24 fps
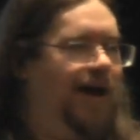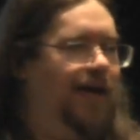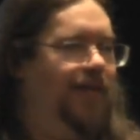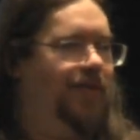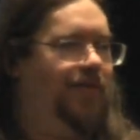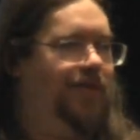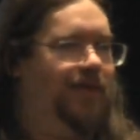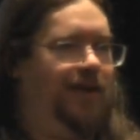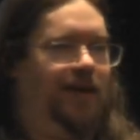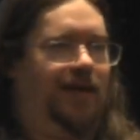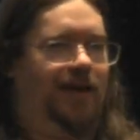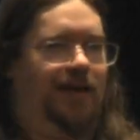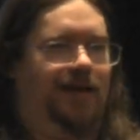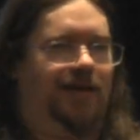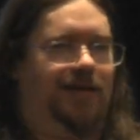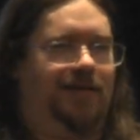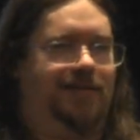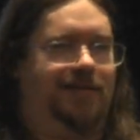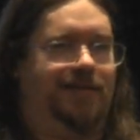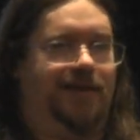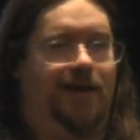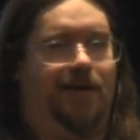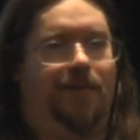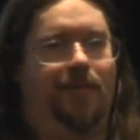the
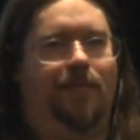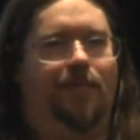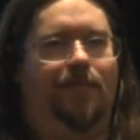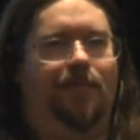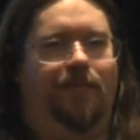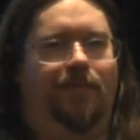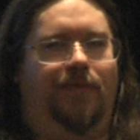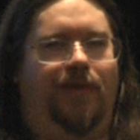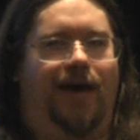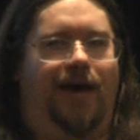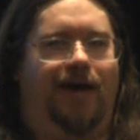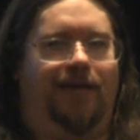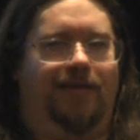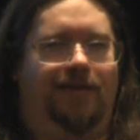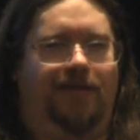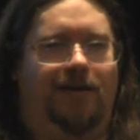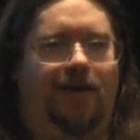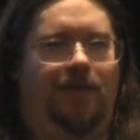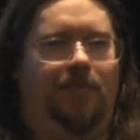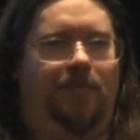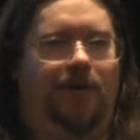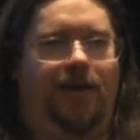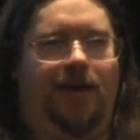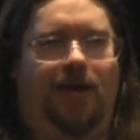SIM that the
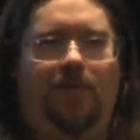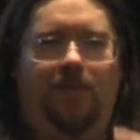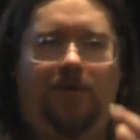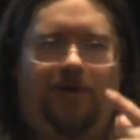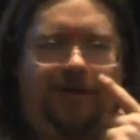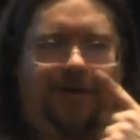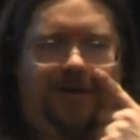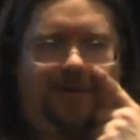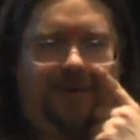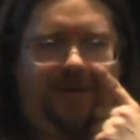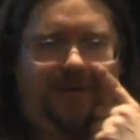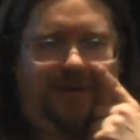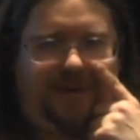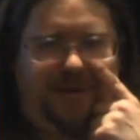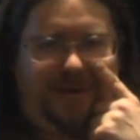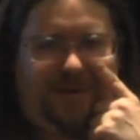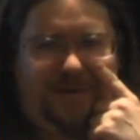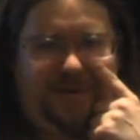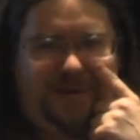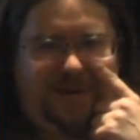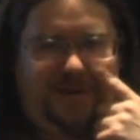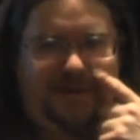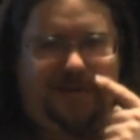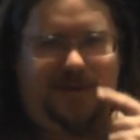company I'm working with
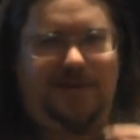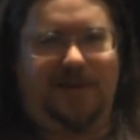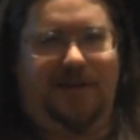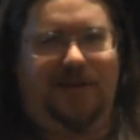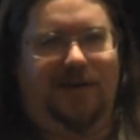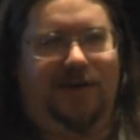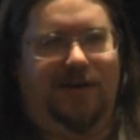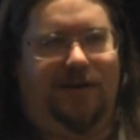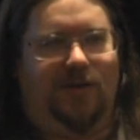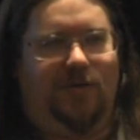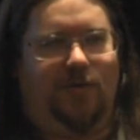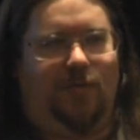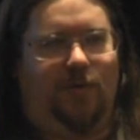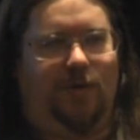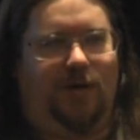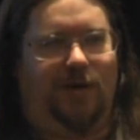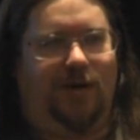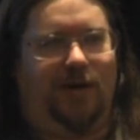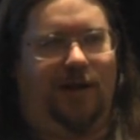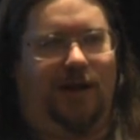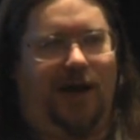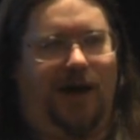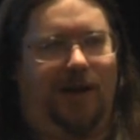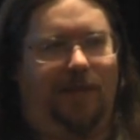uses
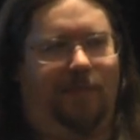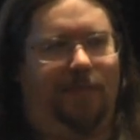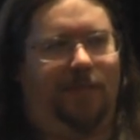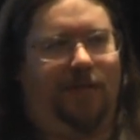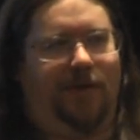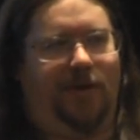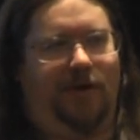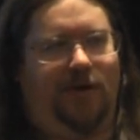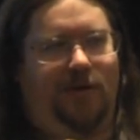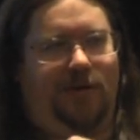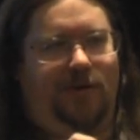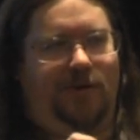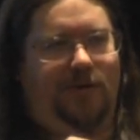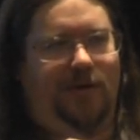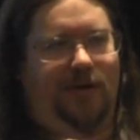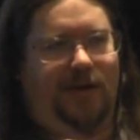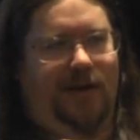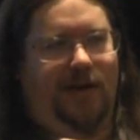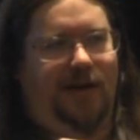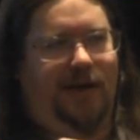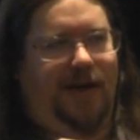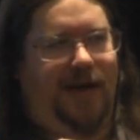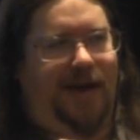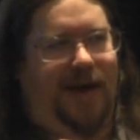will
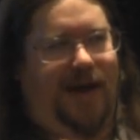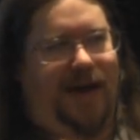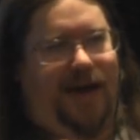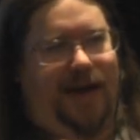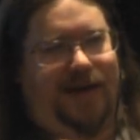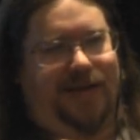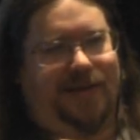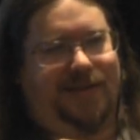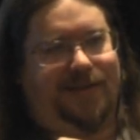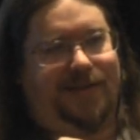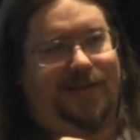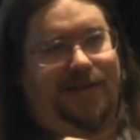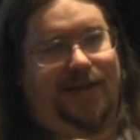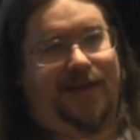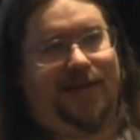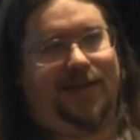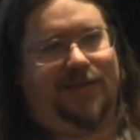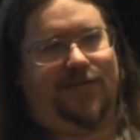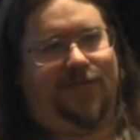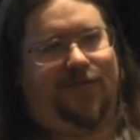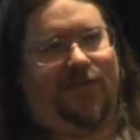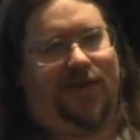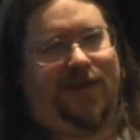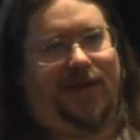upload a
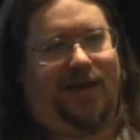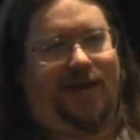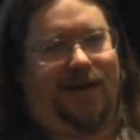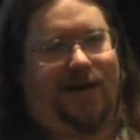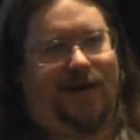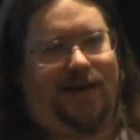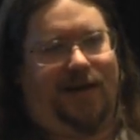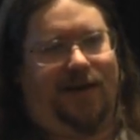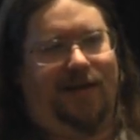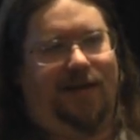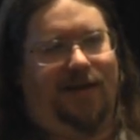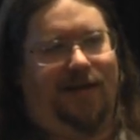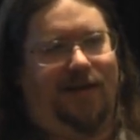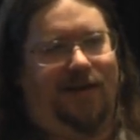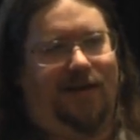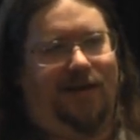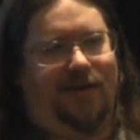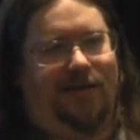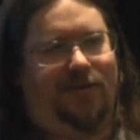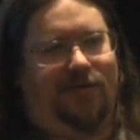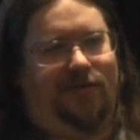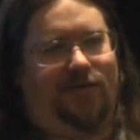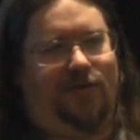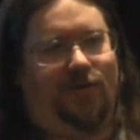CSV
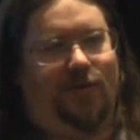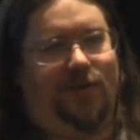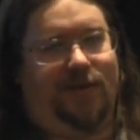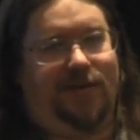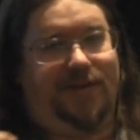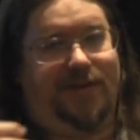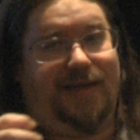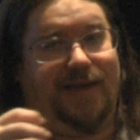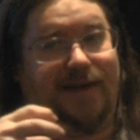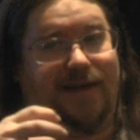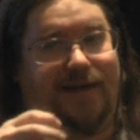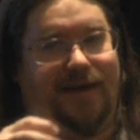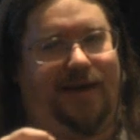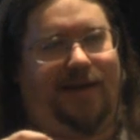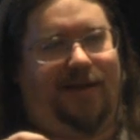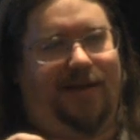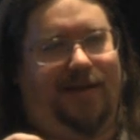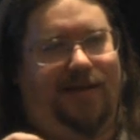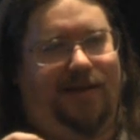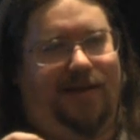to a ticket